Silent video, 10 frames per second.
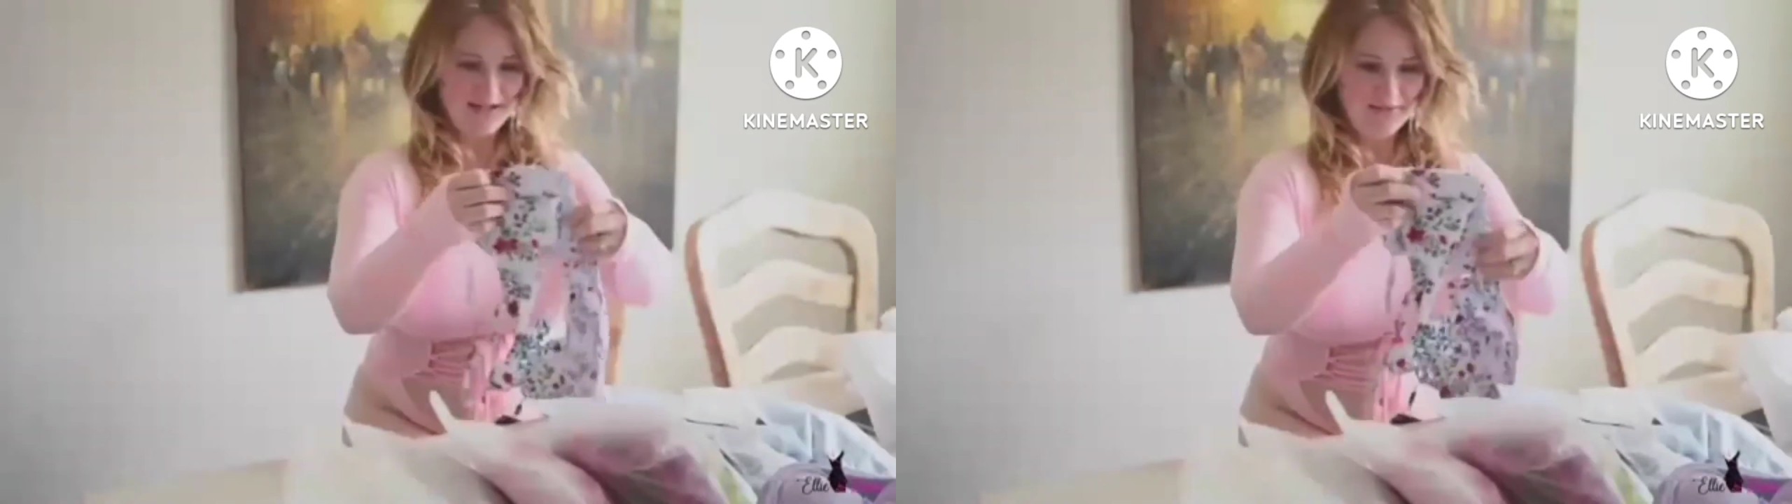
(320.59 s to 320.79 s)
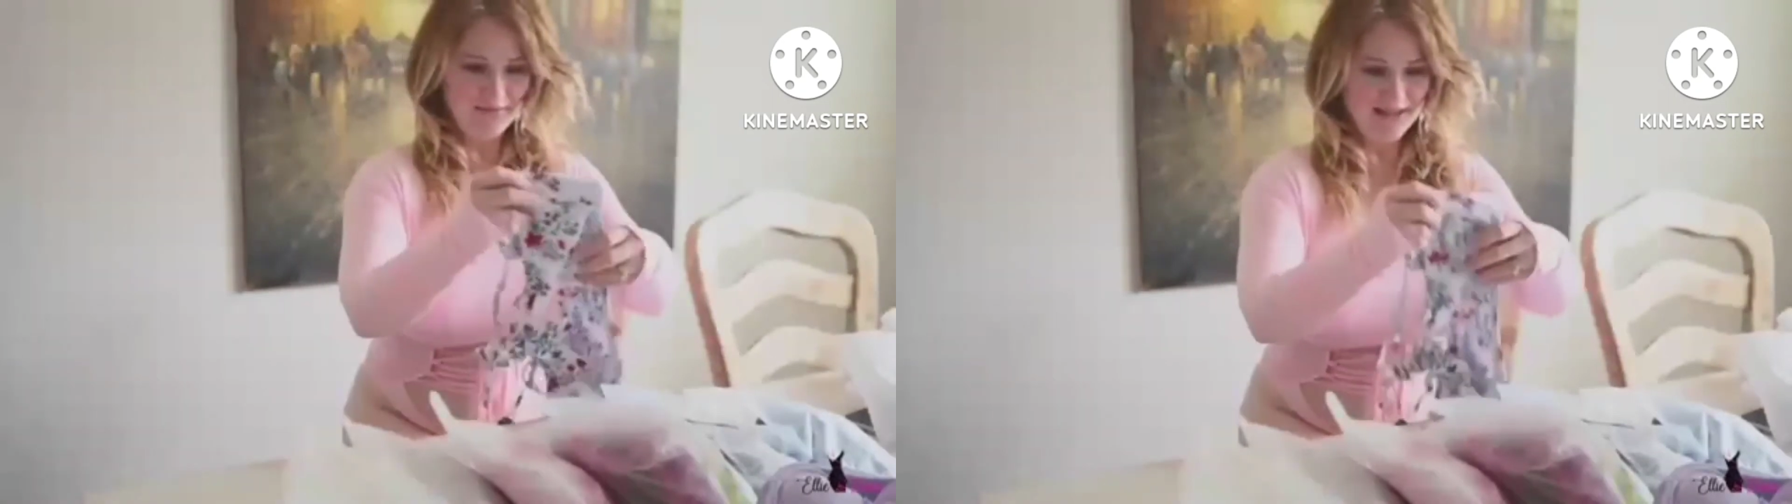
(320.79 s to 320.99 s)

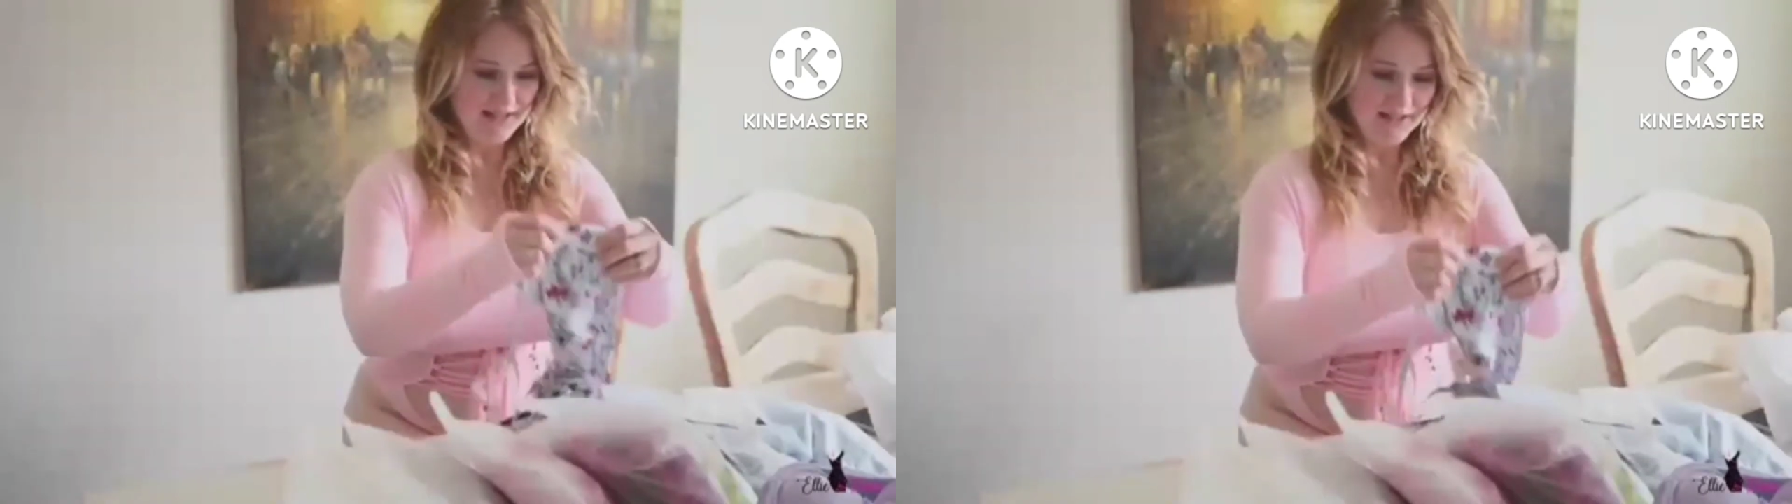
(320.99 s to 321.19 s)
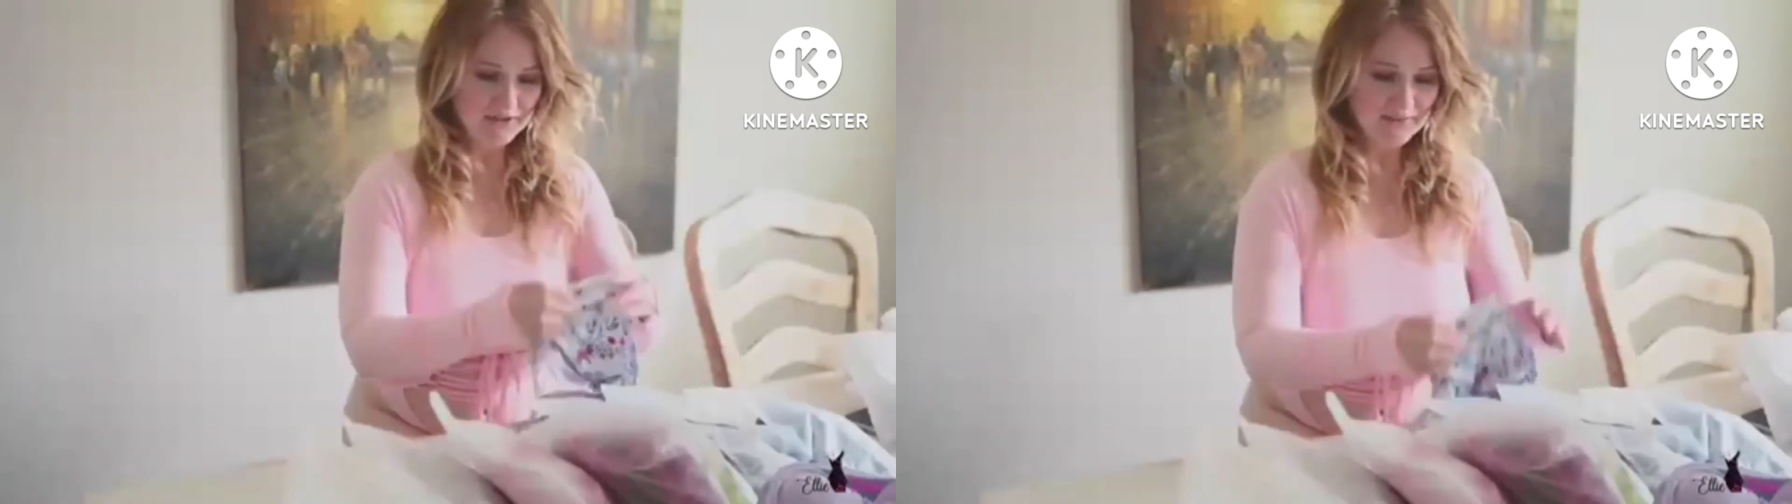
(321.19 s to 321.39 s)
And
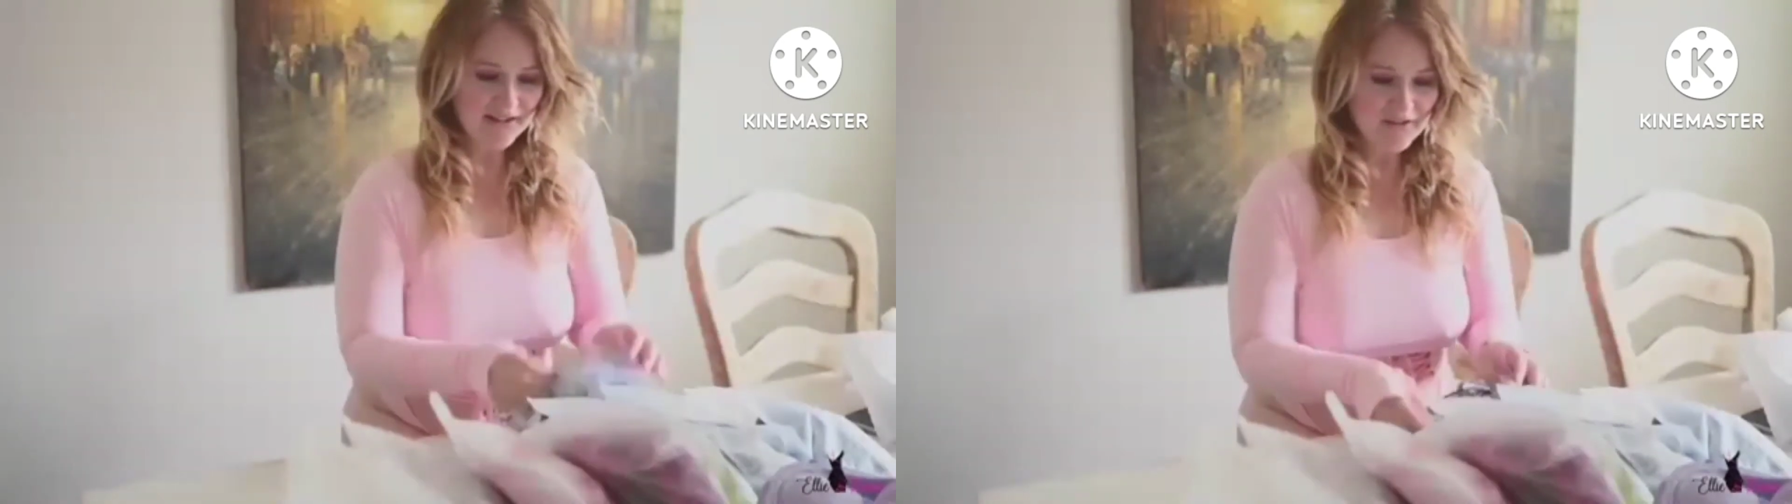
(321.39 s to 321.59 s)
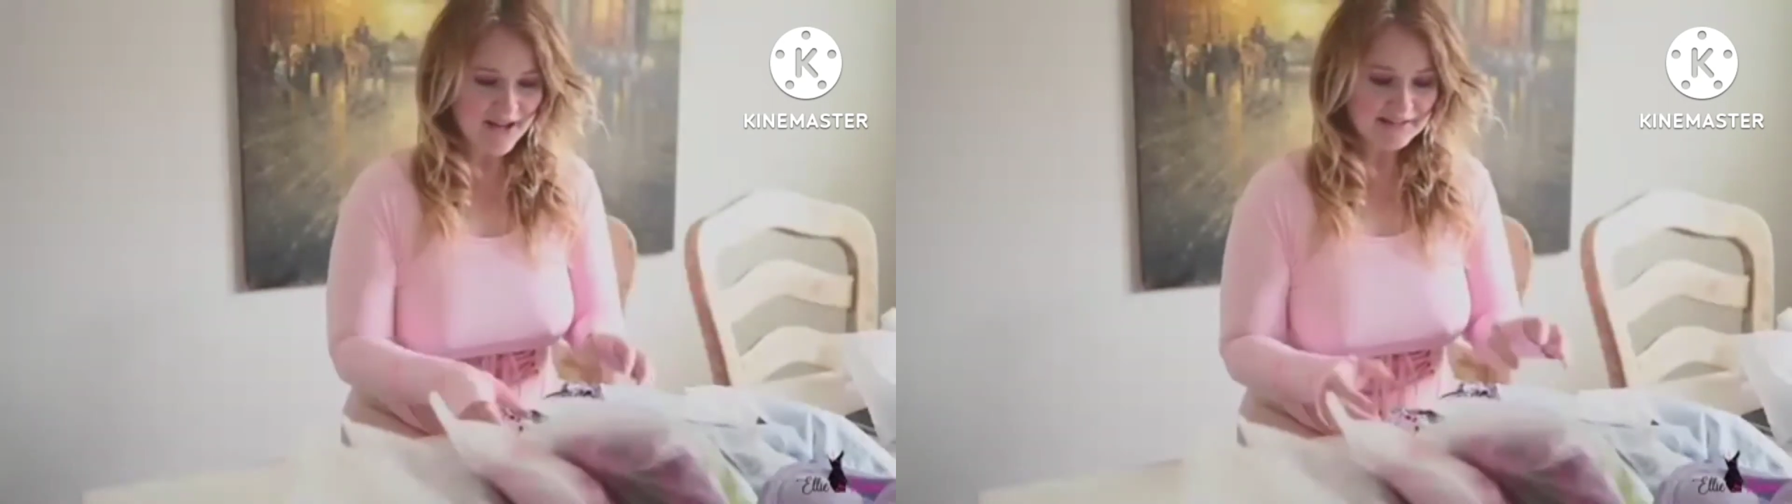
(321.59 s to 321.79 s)
then I really
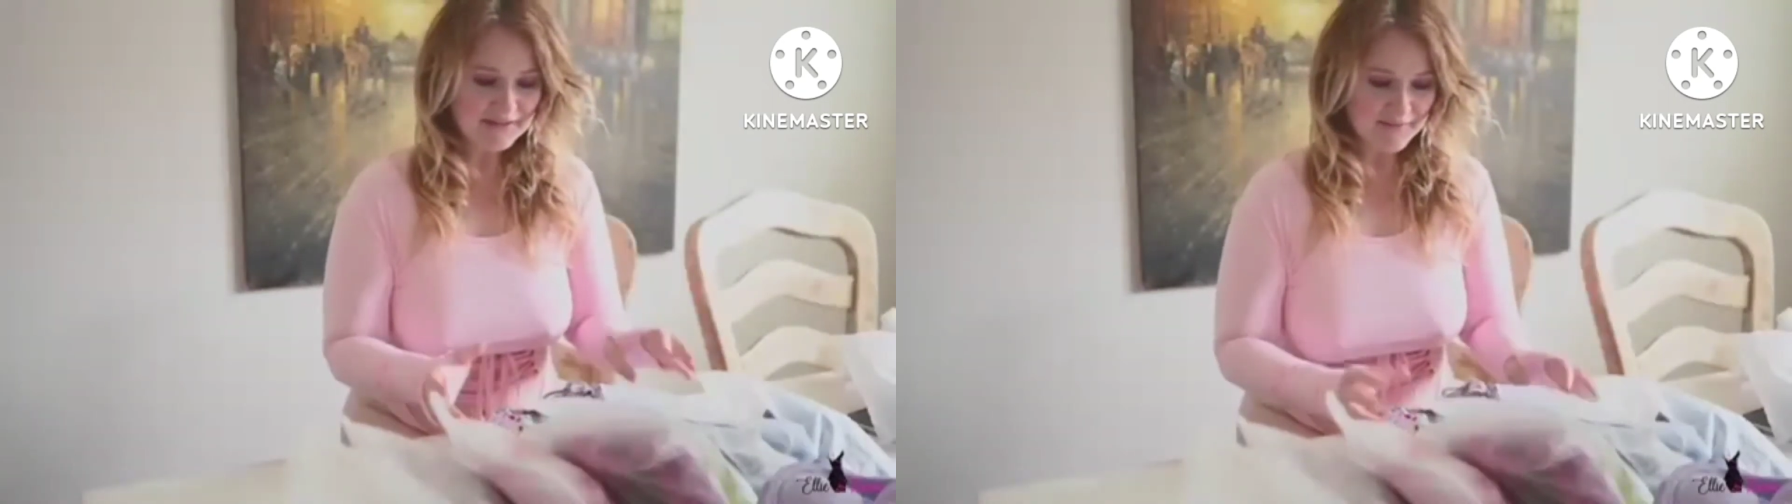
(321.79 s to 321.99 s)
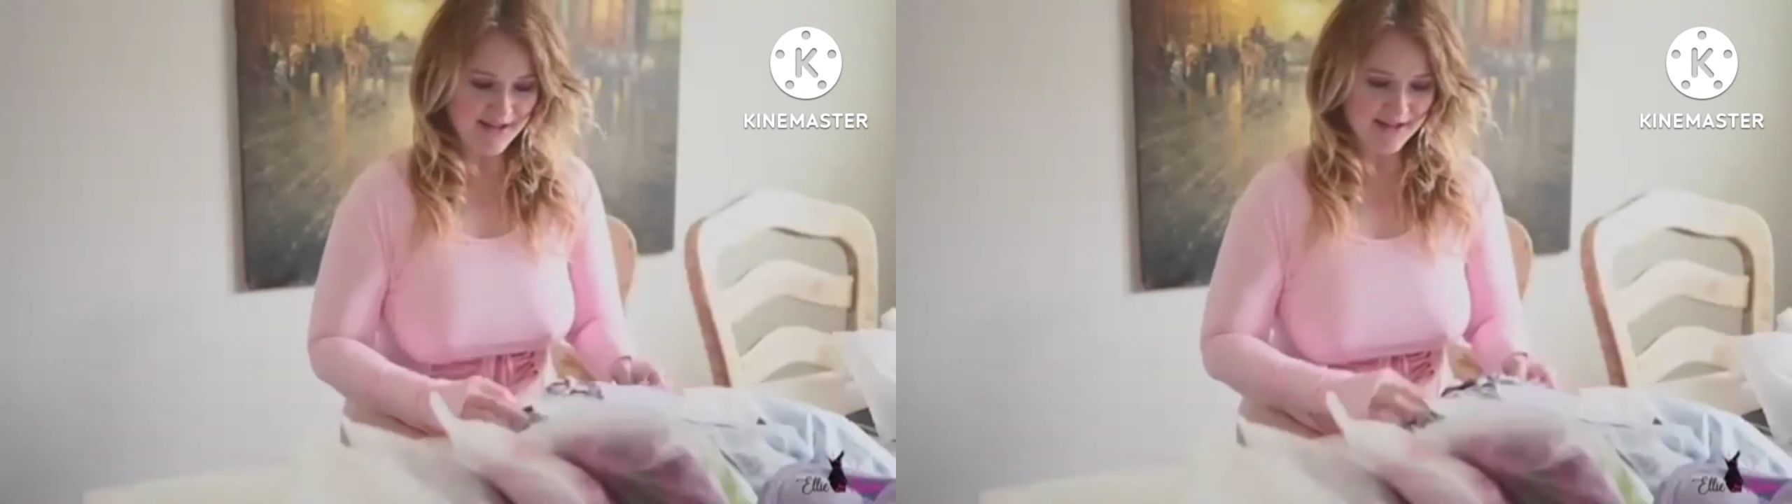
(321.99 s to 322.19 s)
like the
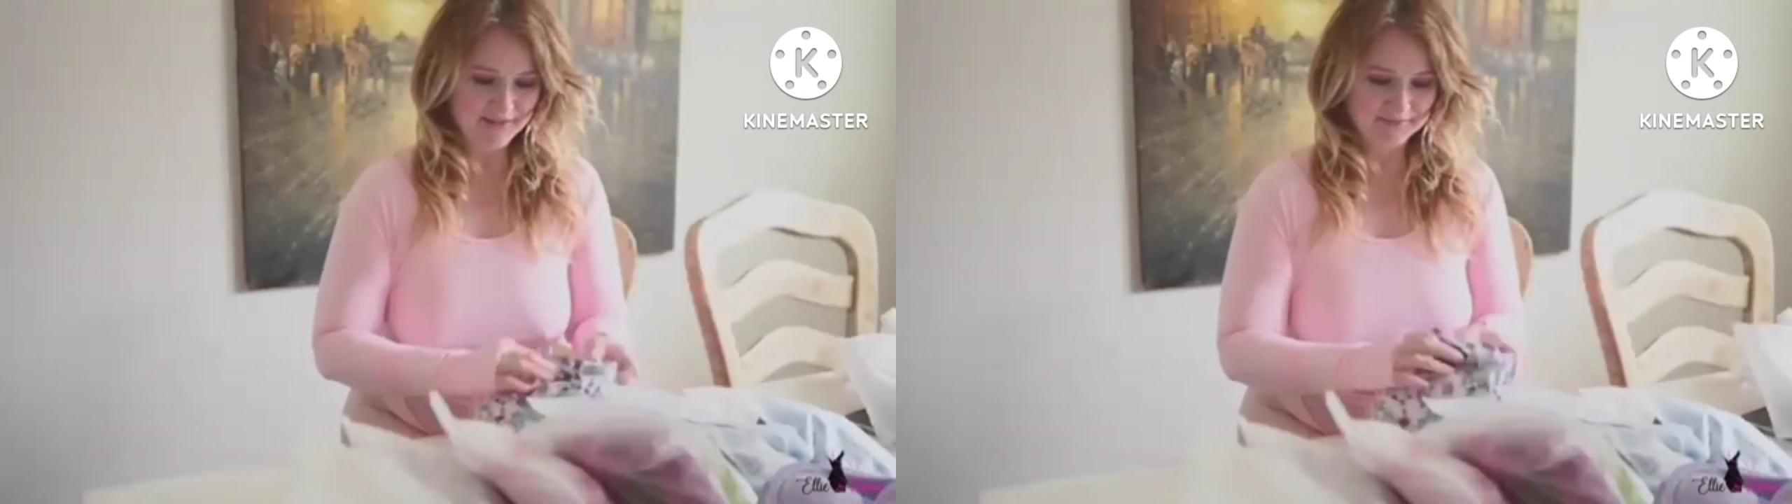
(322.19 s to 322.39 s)
top.